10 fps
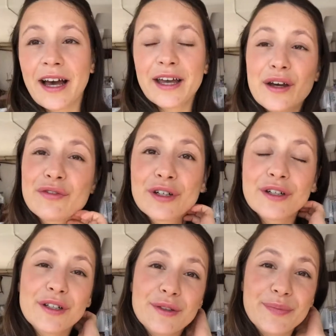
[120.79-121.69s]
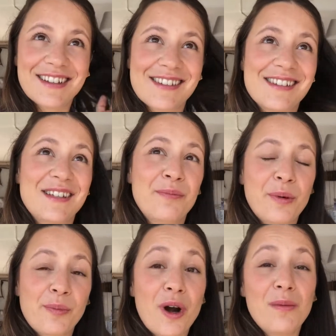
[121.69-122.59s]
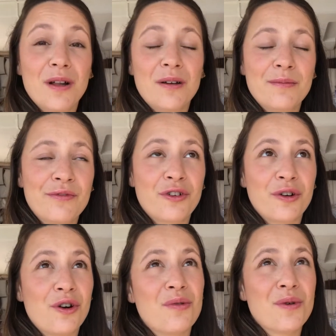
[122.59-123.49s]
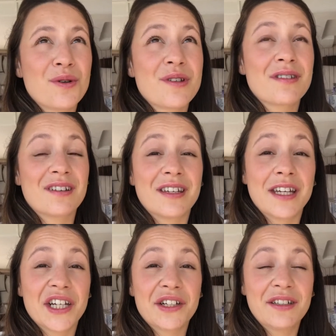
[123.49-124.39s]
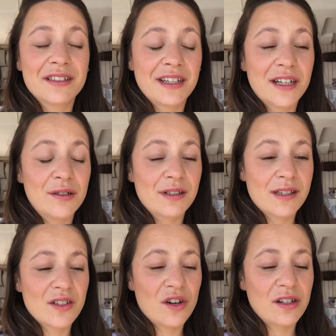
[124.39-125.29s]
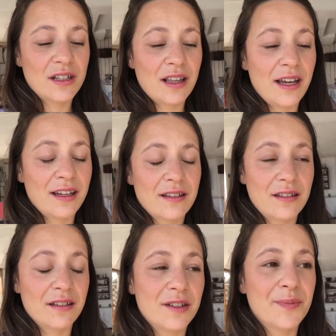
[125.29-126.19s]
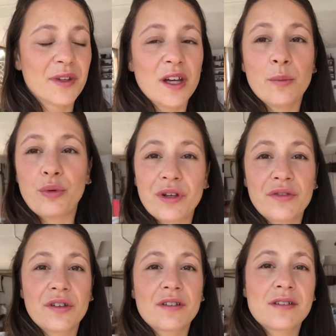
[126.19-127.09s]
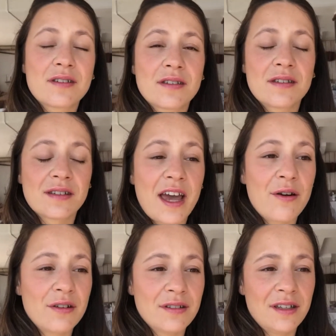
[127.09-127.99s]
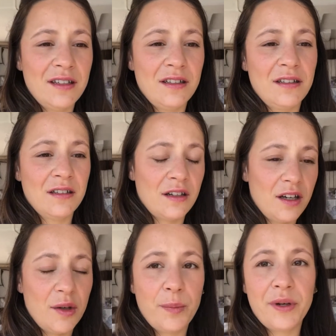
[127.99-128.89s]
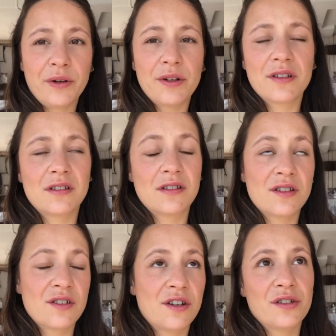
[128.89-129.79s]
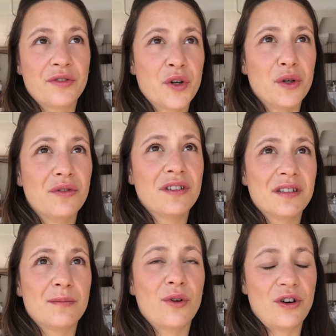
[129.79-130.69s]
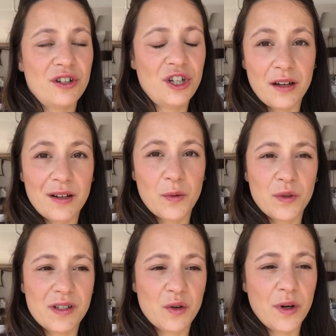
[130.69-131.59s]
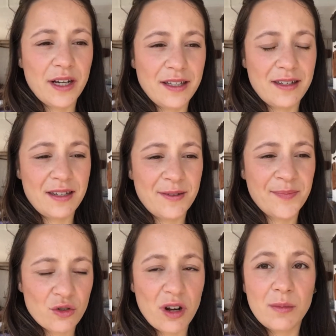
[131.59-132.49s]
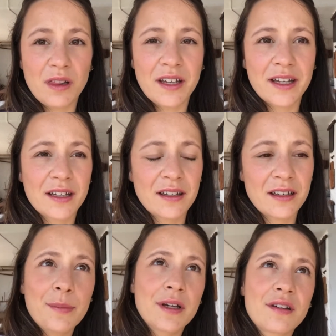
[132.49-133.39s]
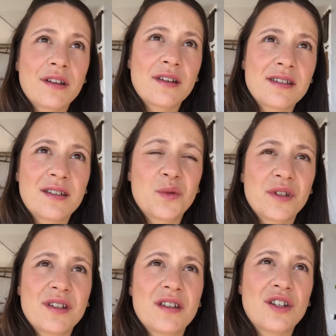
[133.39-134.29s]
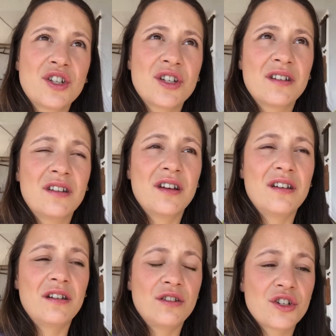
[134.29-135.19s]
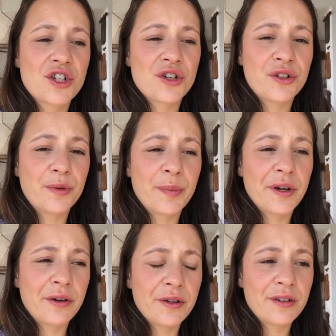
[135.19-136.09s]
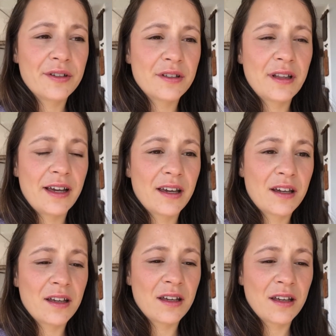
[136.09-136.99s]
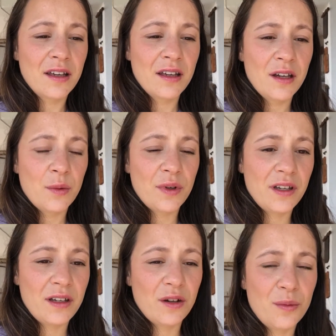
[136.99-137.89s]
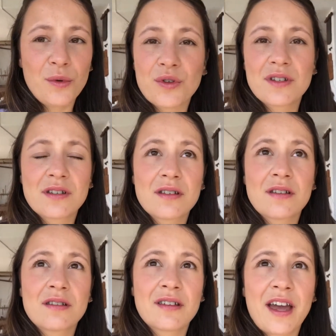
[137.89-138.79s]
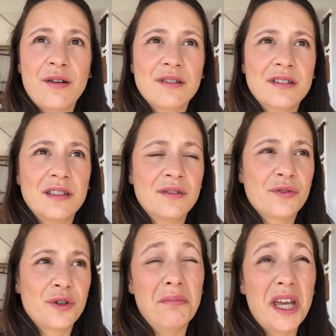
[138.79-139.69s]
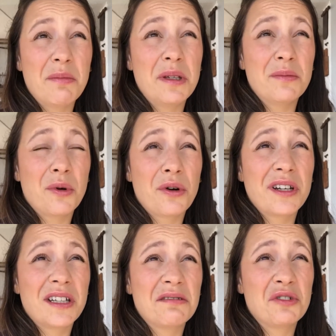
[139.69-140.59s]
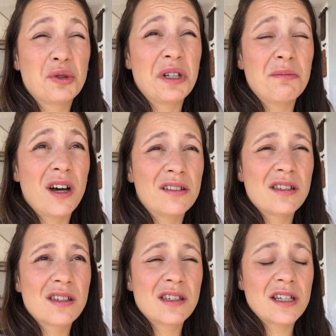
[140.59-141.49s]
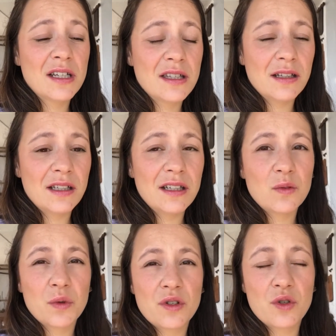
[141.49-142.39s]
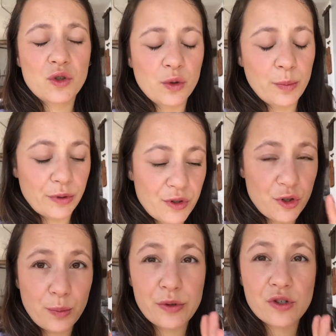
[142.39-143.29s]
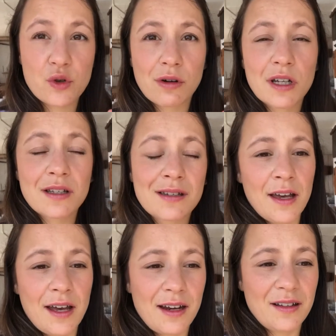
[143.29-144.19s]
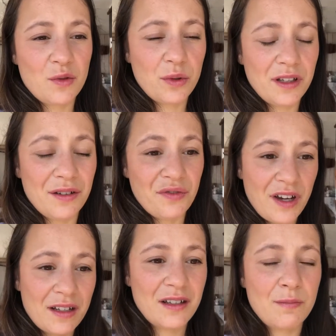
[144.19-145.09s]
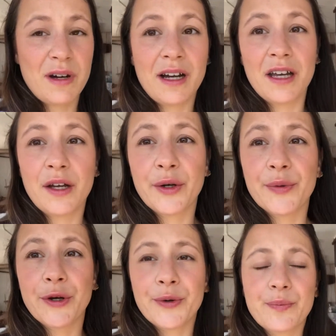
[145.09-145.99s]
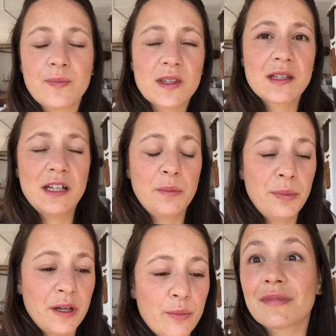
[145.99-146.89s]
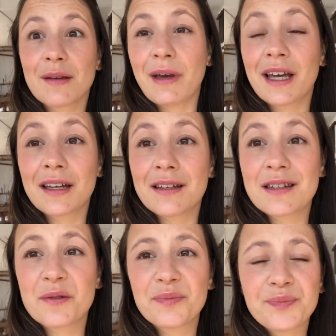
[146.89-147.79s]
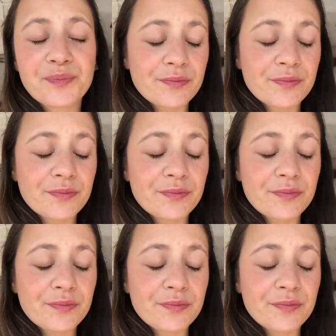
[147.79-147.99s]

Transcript: I have a sleep problem for almost a year now. It started like the previous quarantine period, the start of COVID in March. It was quite troubling because it was such an unsure period, like we almost quarantined for maybe more than 3 months in Italy. It was super strict and it really affected my sleeping mechanism.